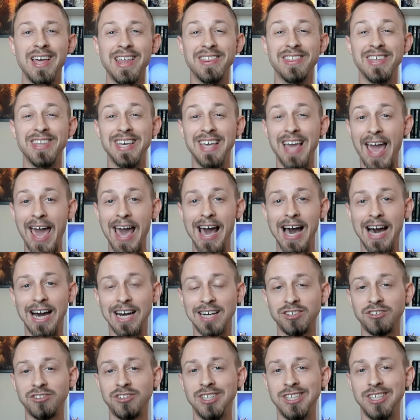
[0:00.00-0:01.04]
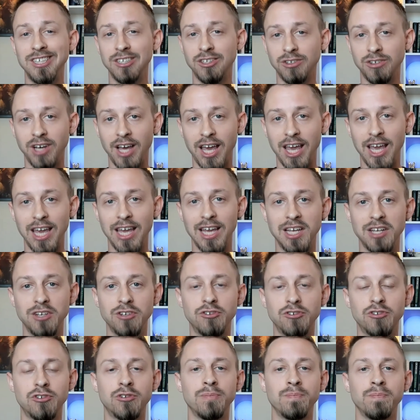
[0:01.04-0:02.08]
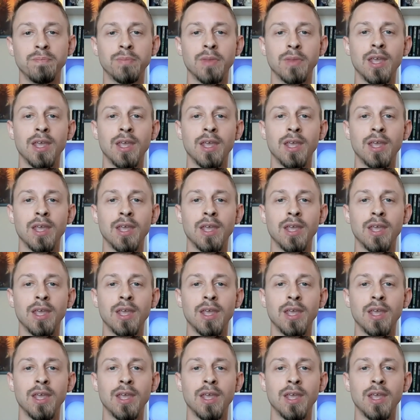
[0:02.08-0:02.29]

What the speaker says: the Axial Age.